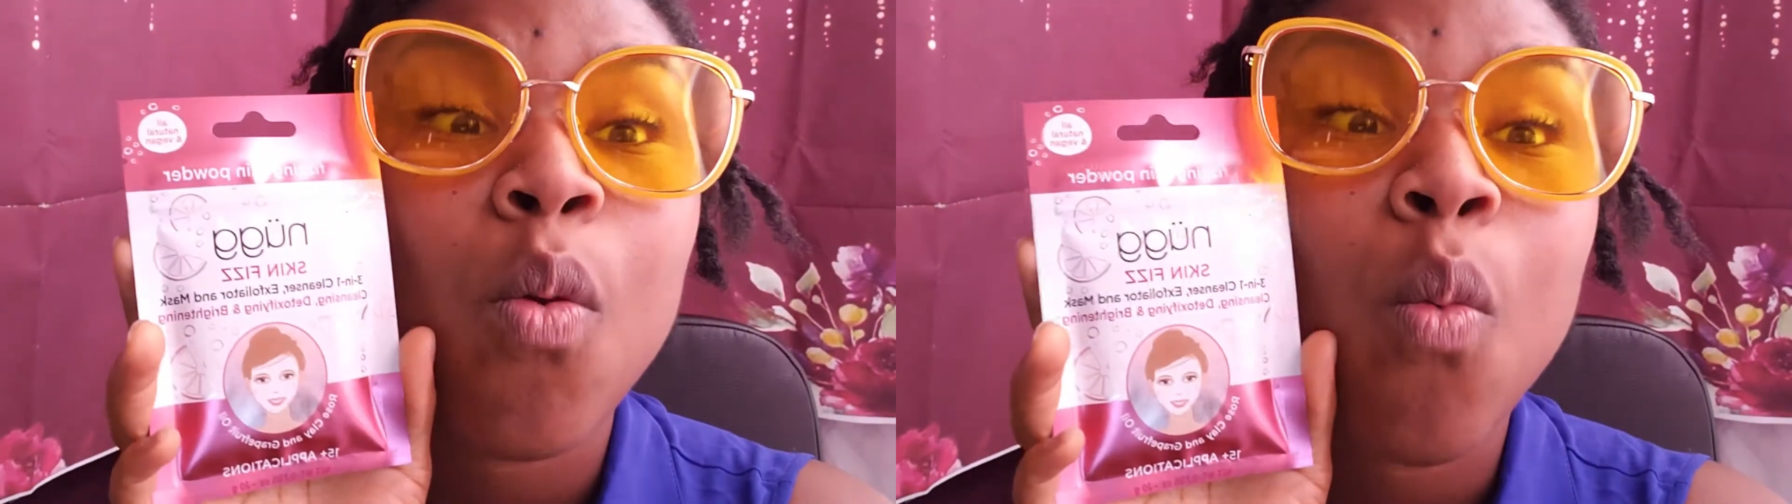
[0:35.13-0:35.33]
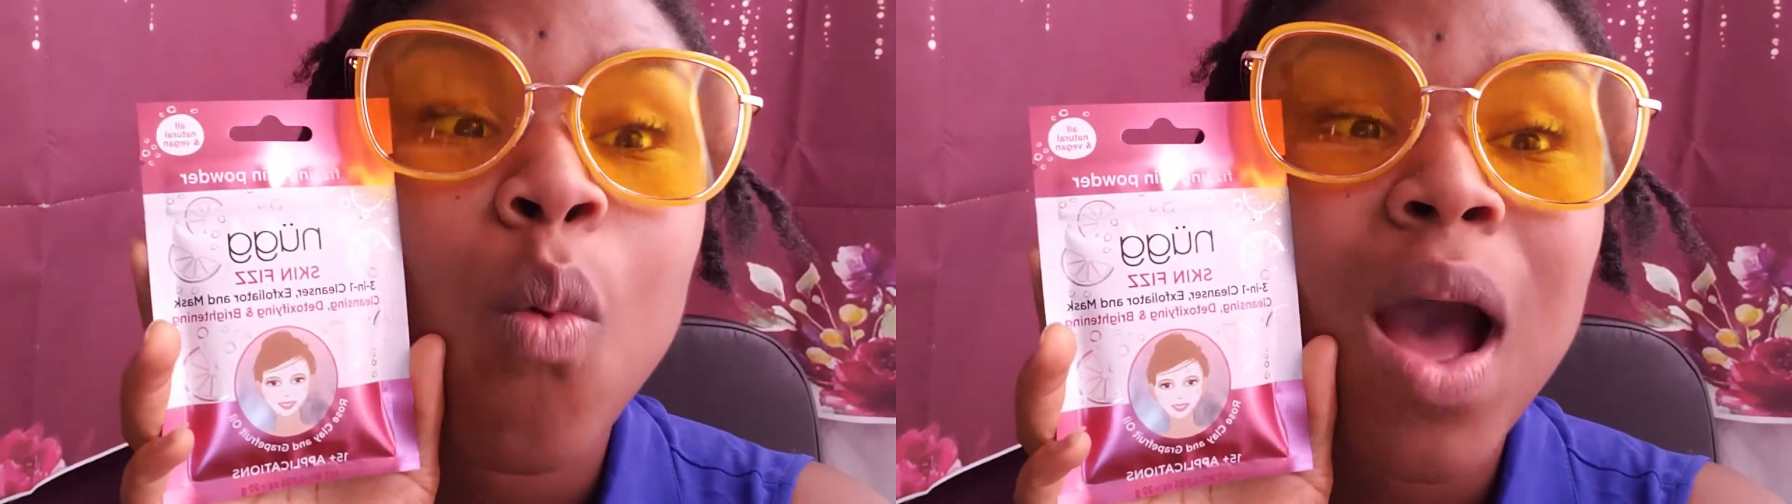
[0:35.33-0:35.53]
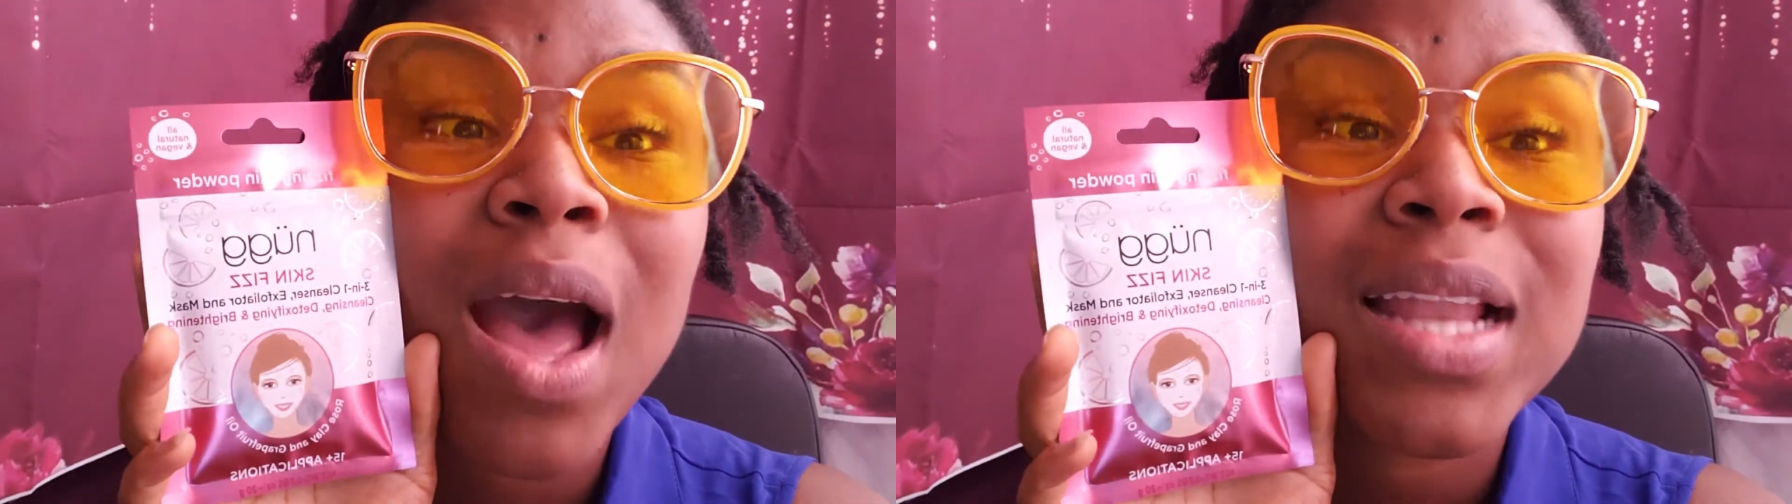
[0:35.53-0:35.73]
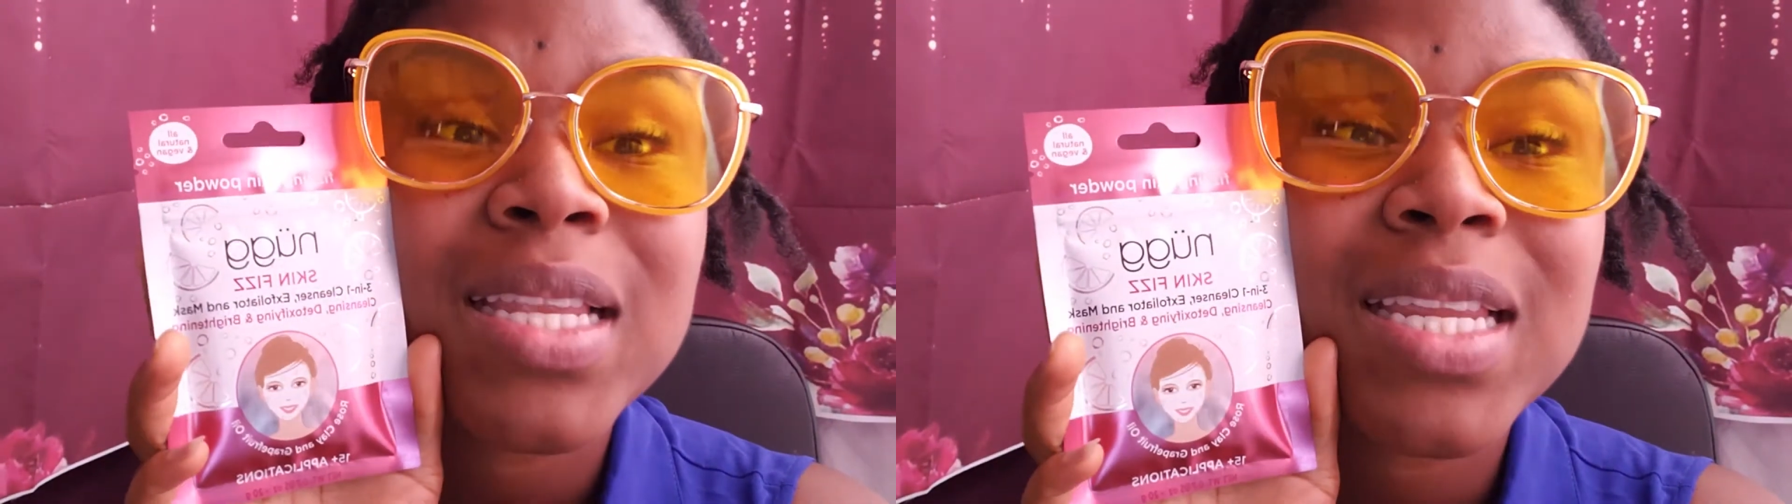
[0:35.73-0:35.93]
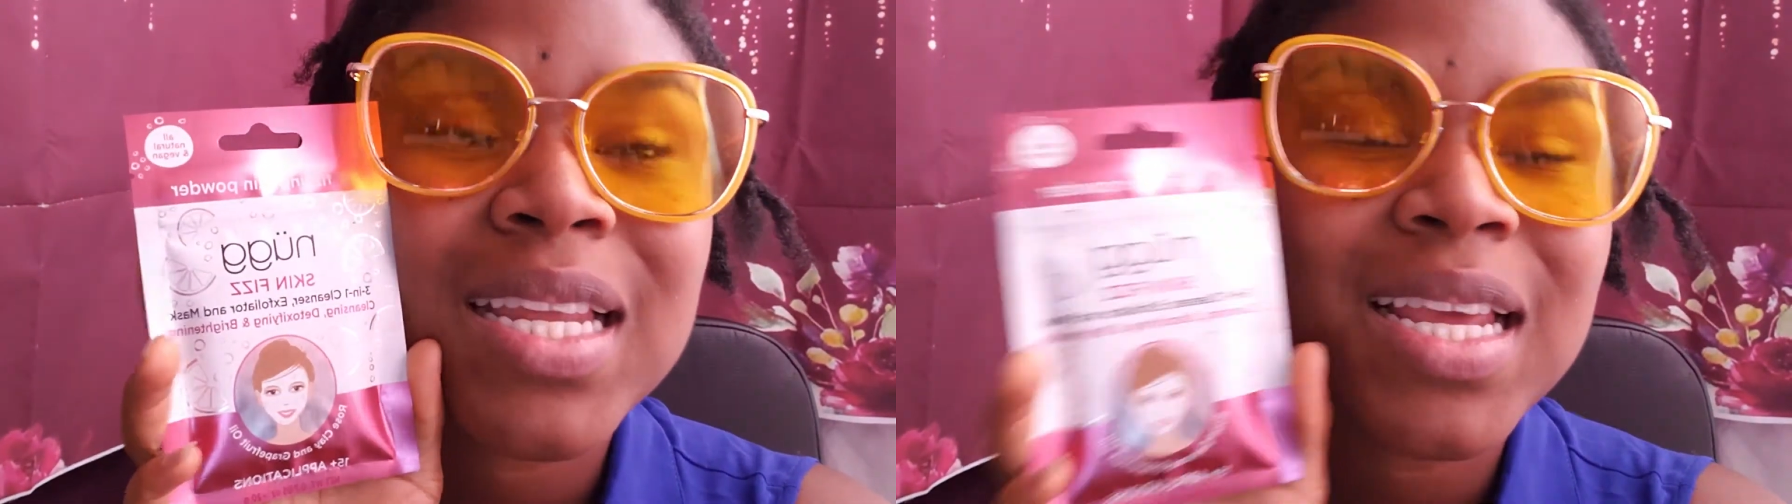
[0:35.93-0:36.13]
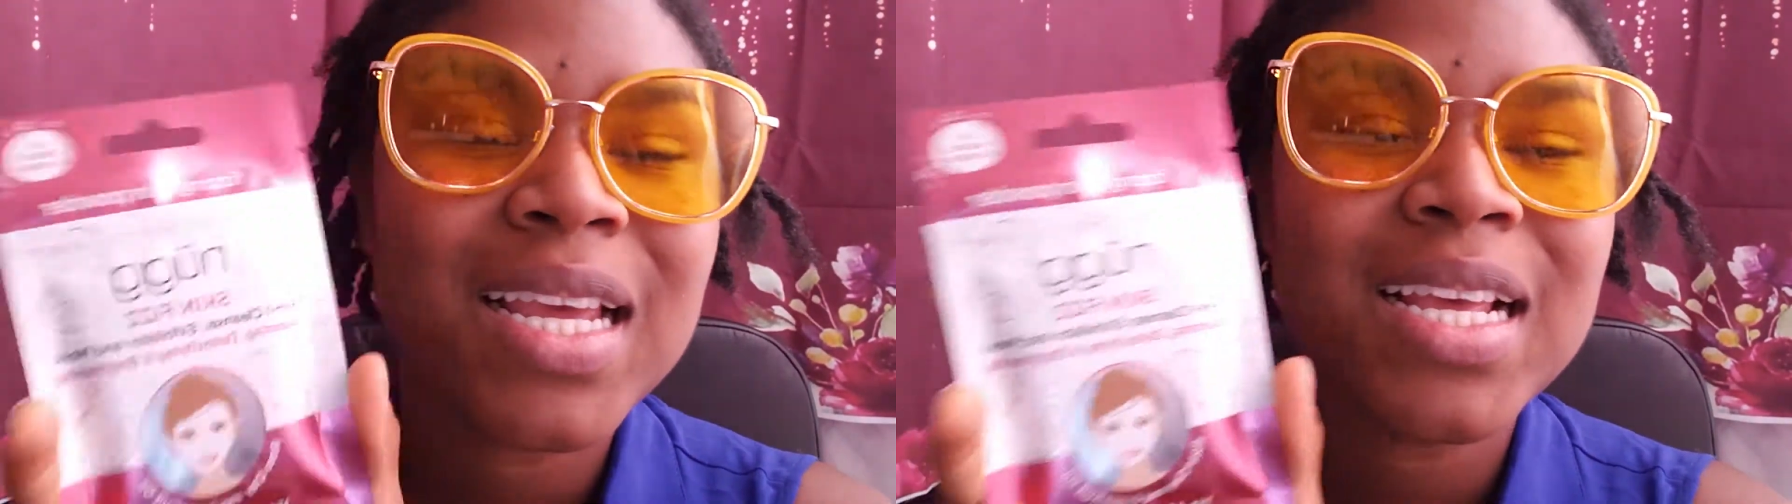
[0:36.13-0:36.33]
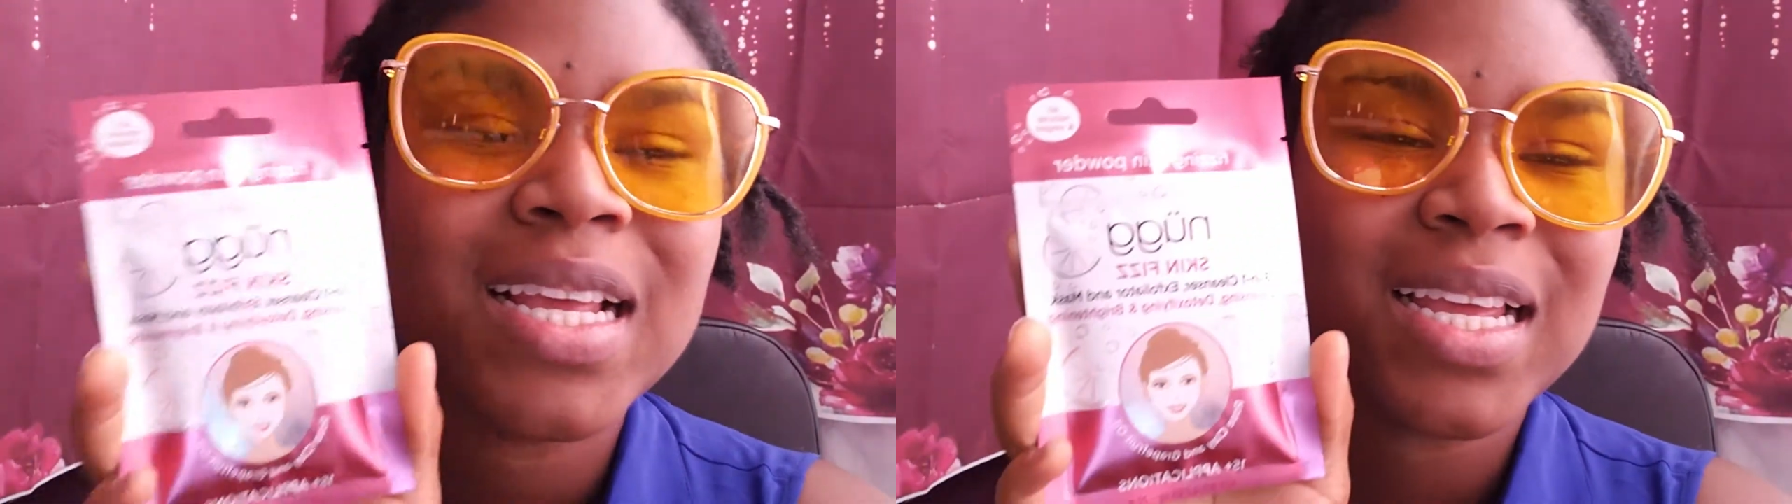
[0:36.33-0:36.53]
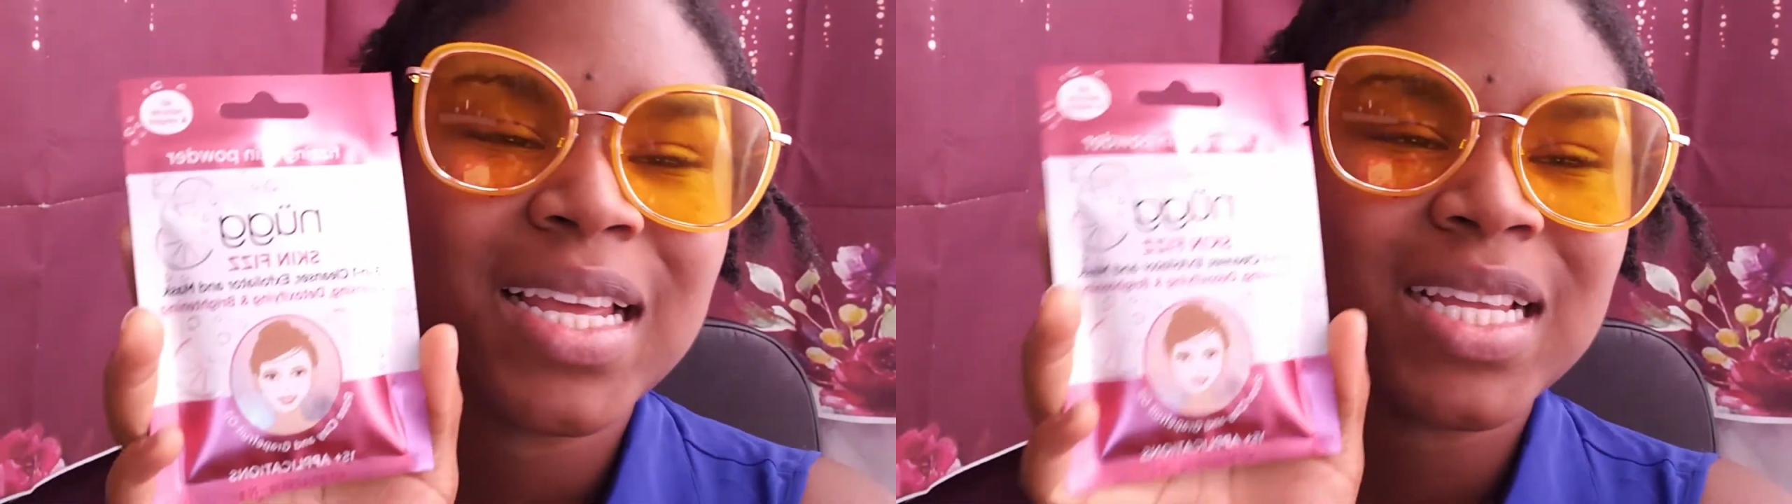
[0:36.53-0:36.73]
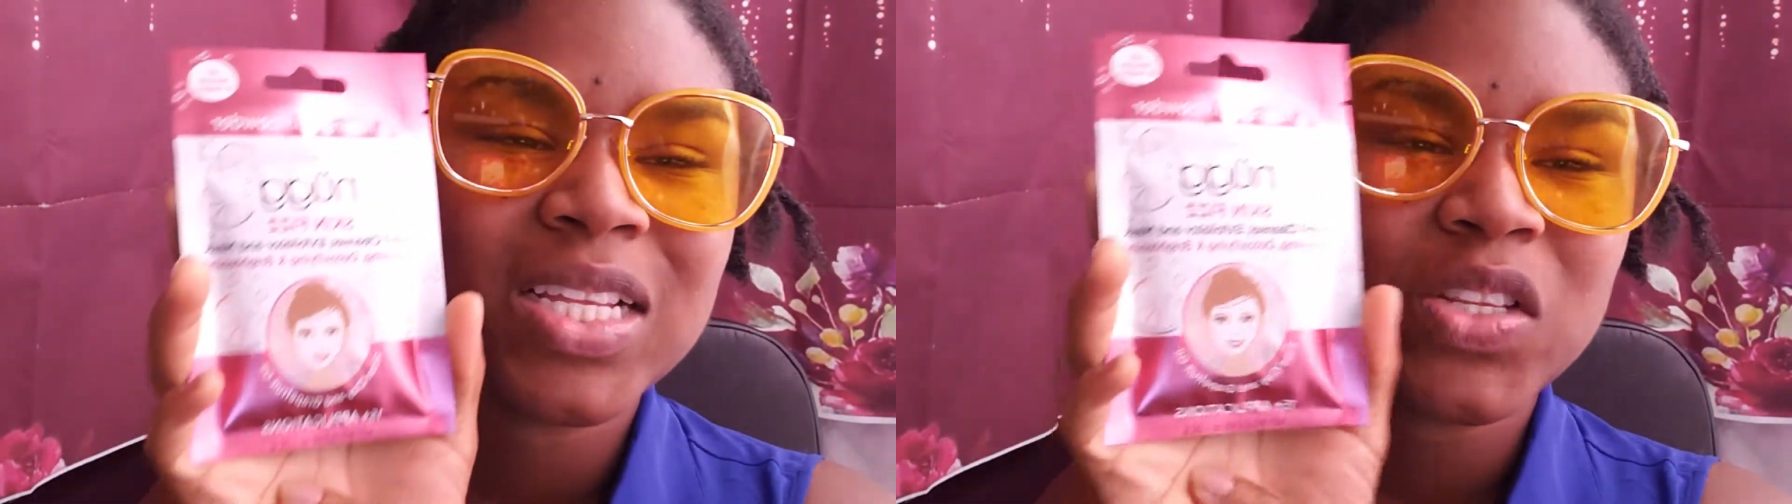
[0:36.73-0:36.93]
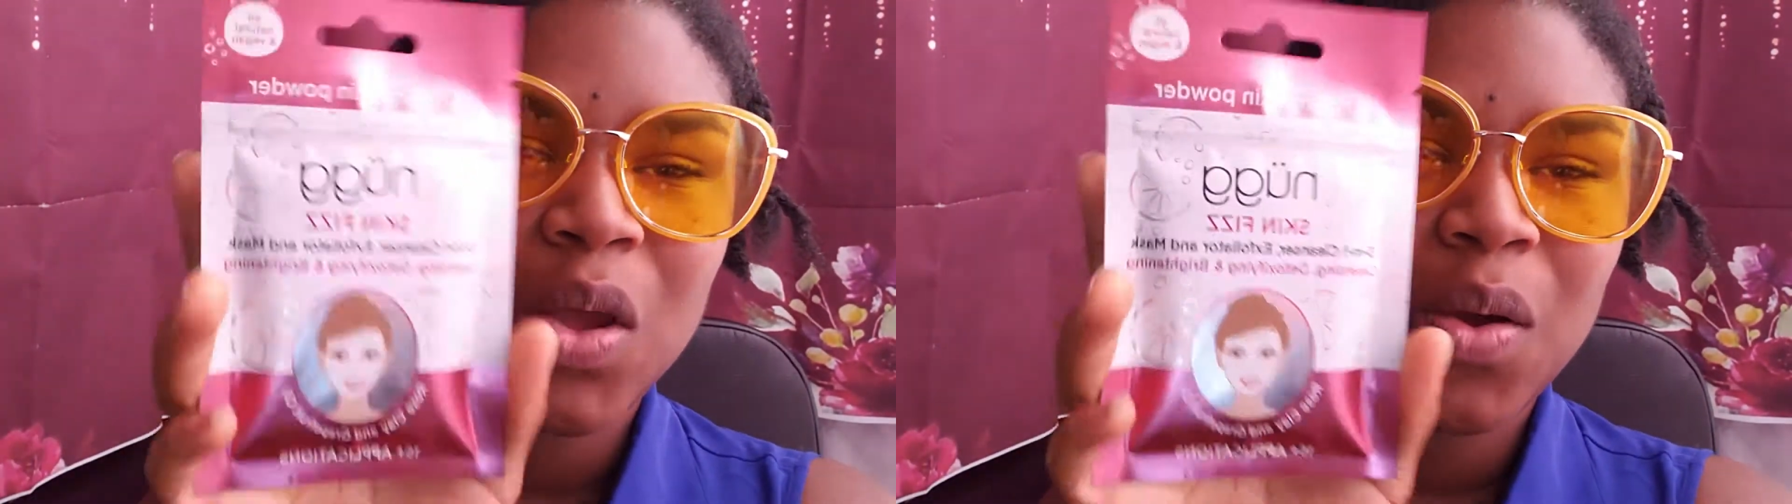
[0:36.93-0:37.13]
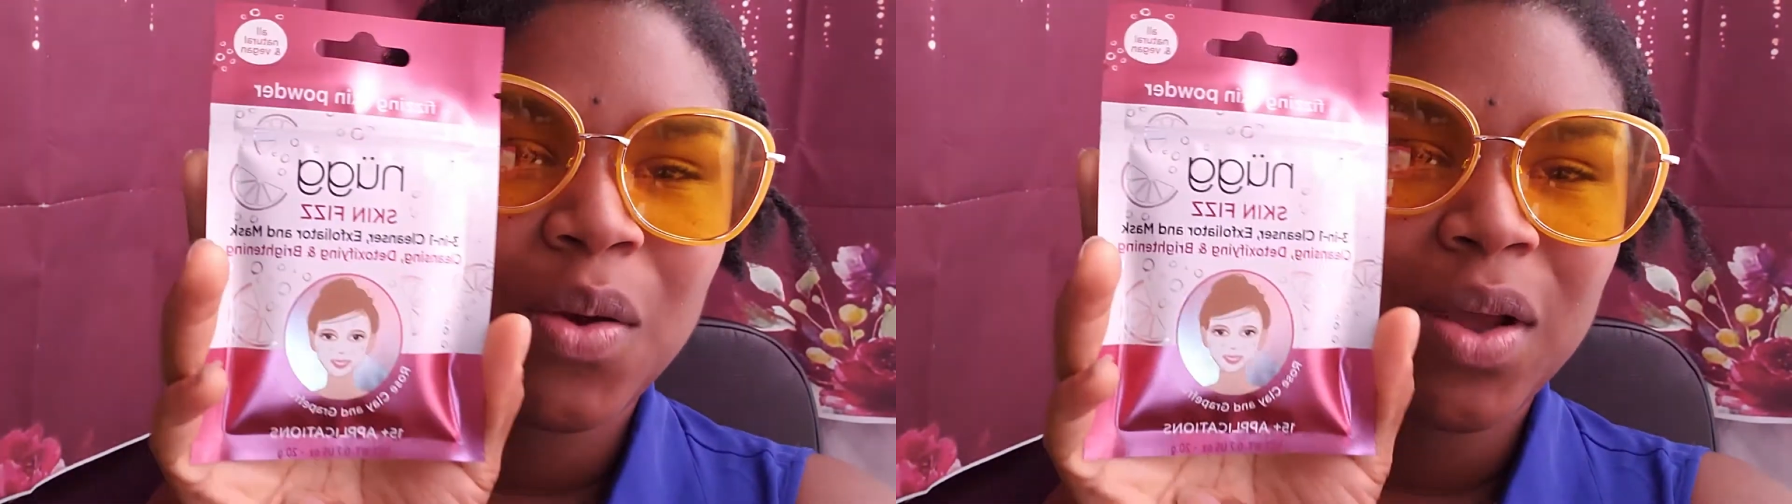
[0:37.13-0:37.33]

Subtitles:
what? So